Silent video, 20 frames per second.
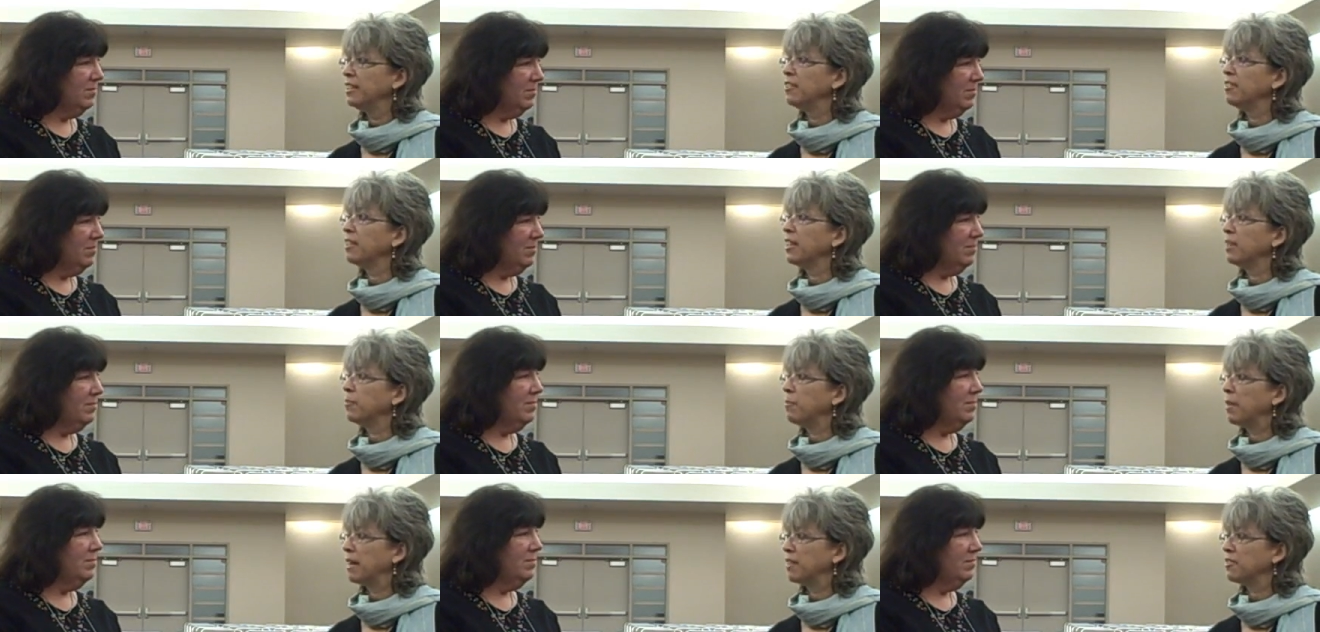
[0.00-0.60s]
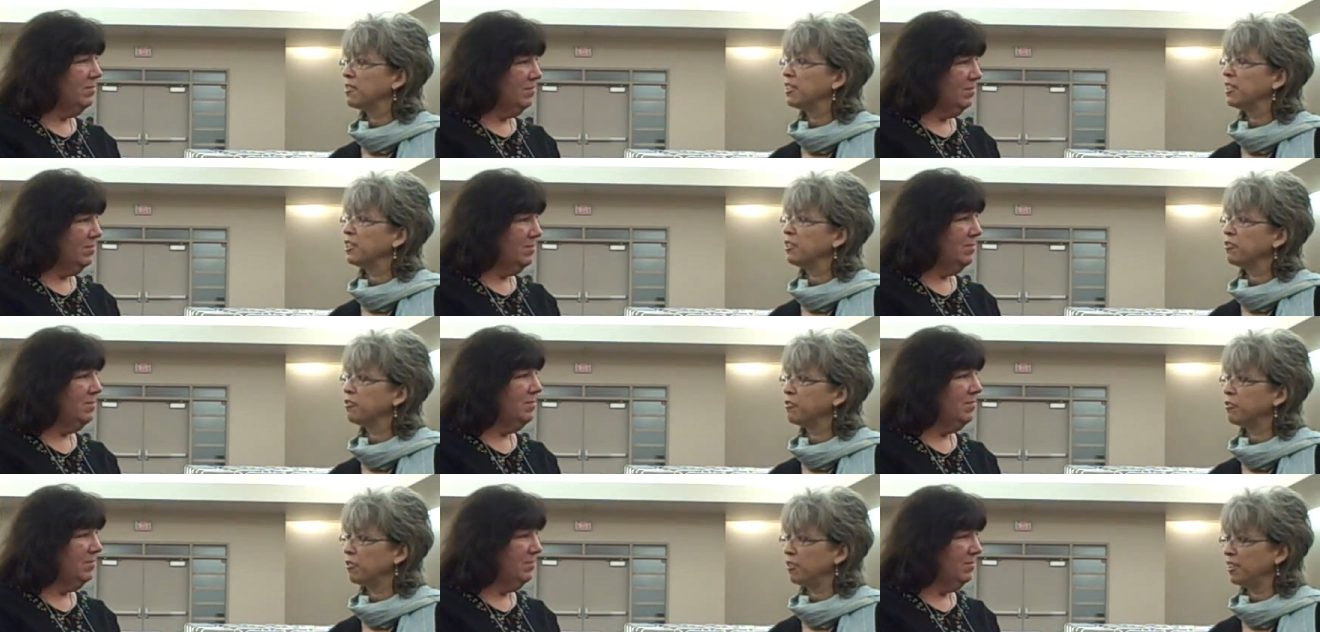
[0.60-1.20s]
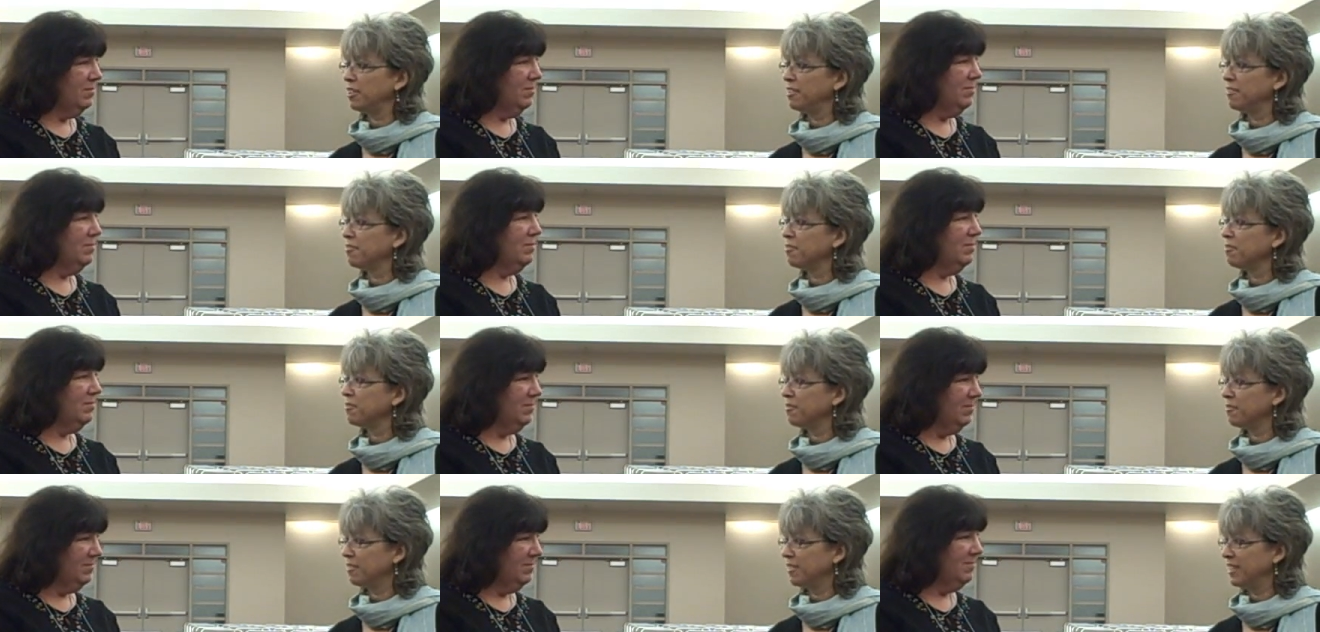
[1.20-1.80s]
Speaker 1: like bouncing your foot
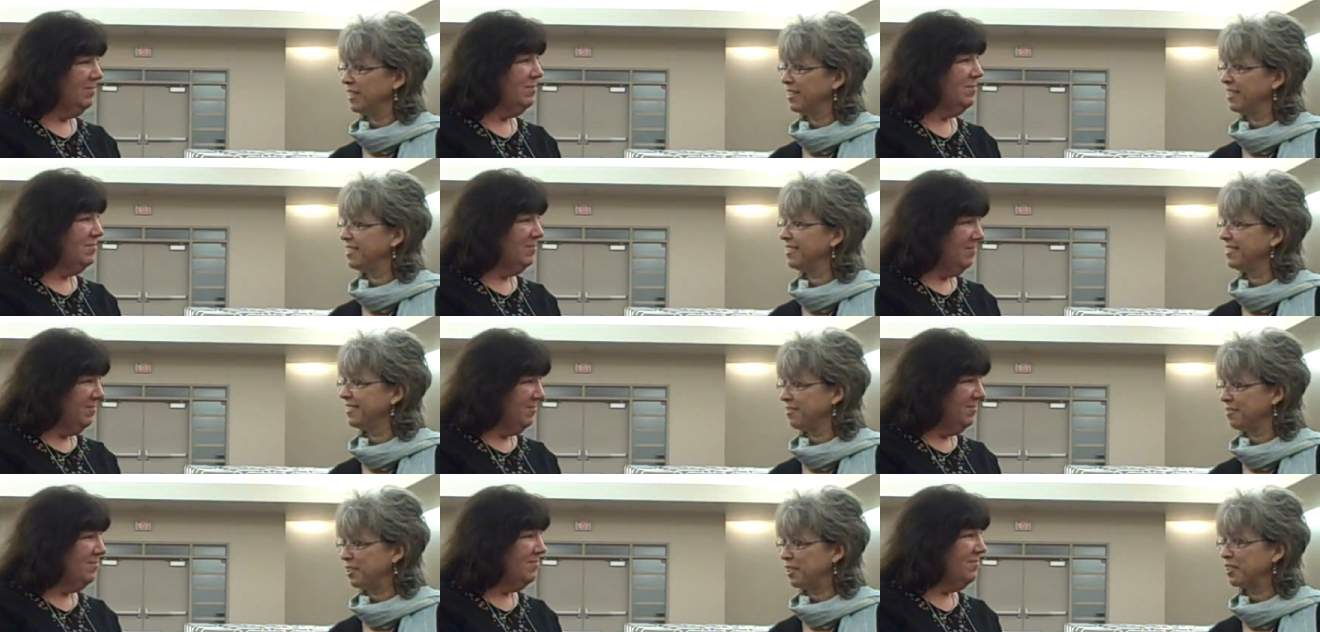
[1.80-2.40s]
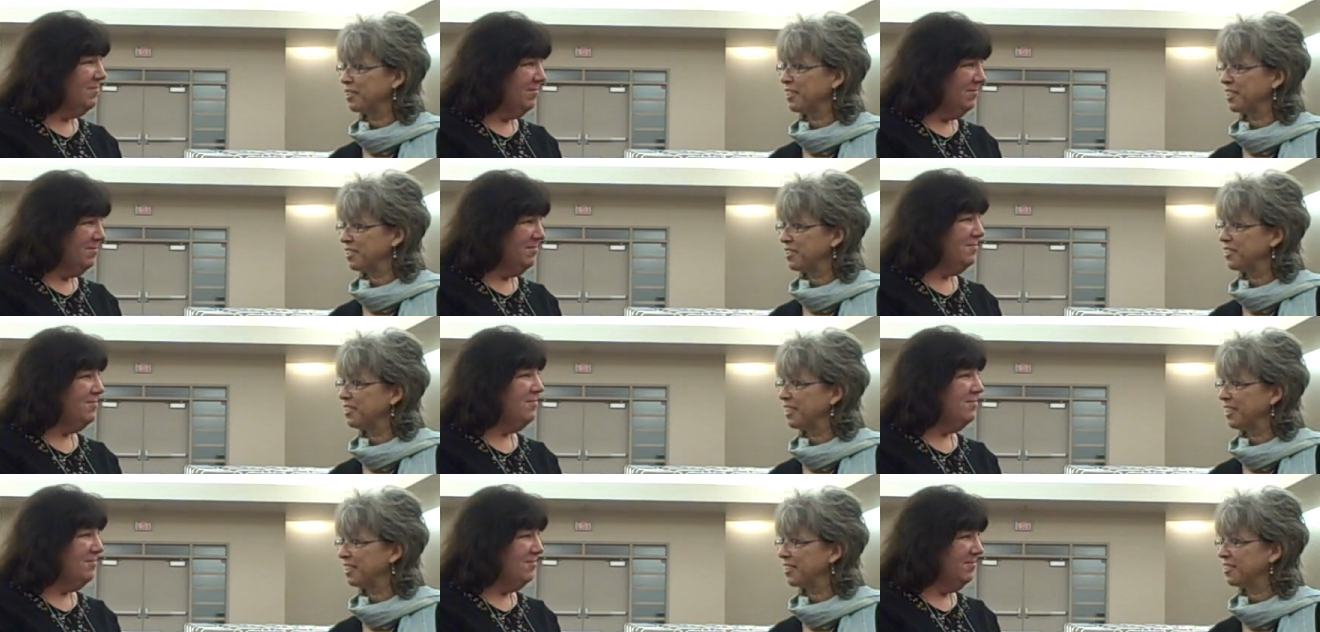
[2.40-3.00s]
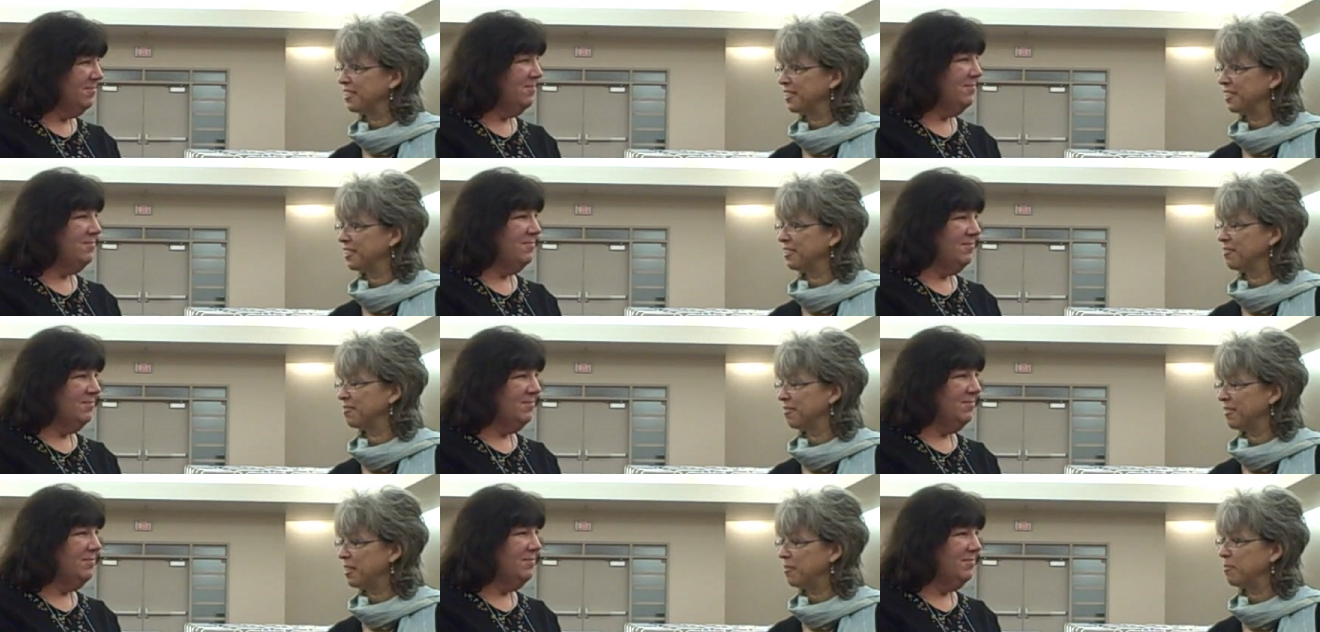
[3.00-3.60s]
and when you're listening
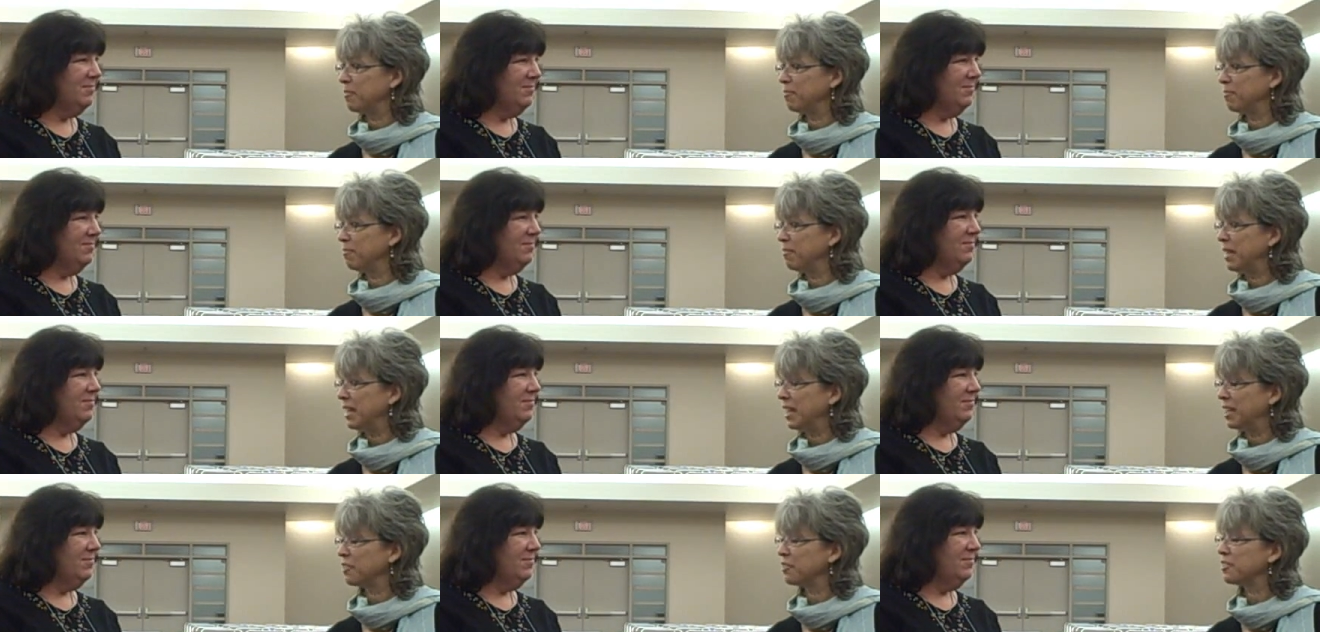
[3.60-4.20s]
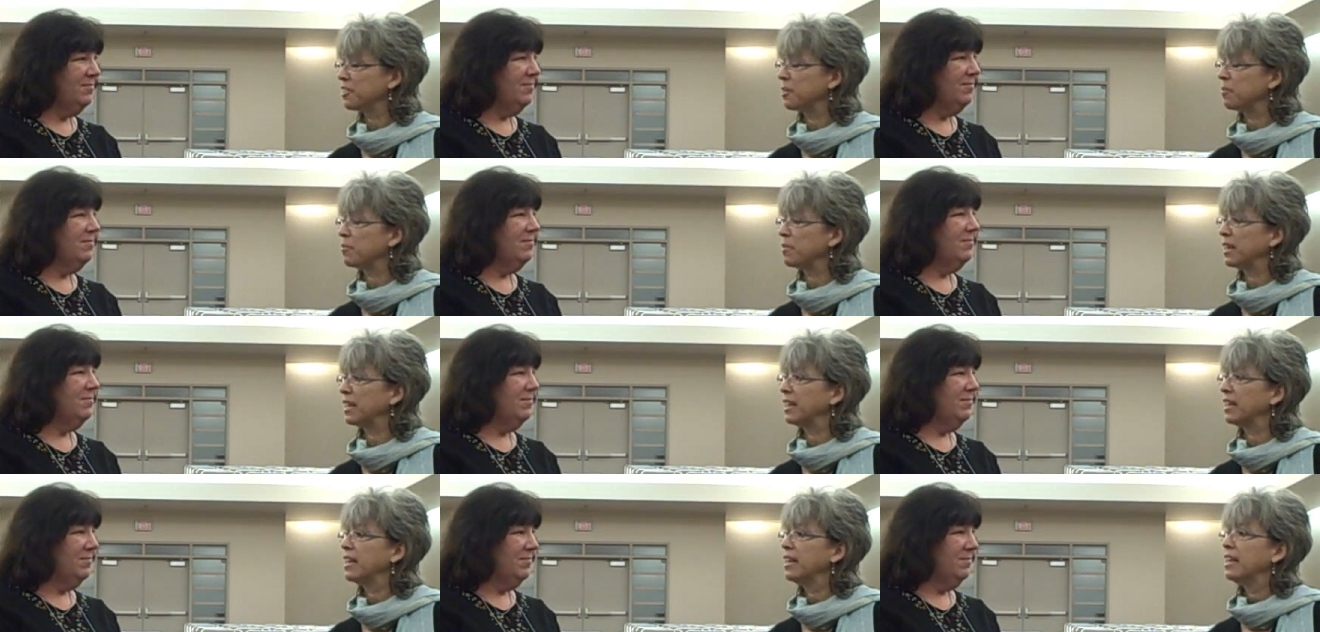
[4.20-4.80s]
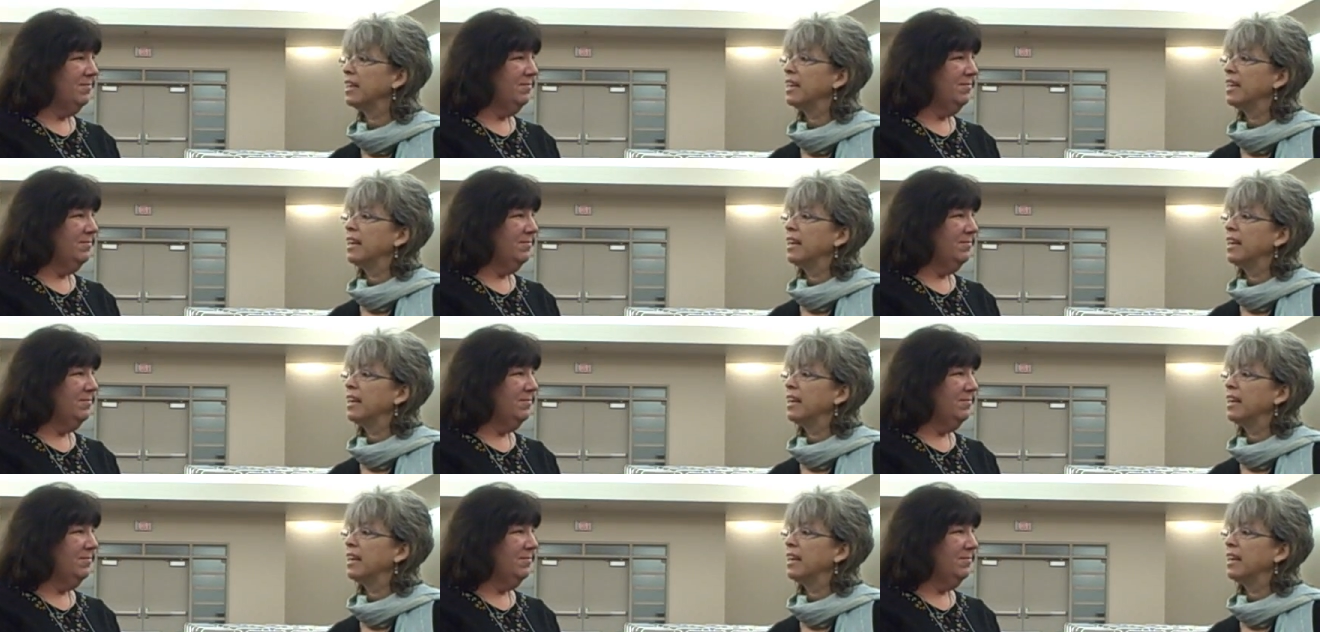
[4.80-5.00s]
to a meeting or something,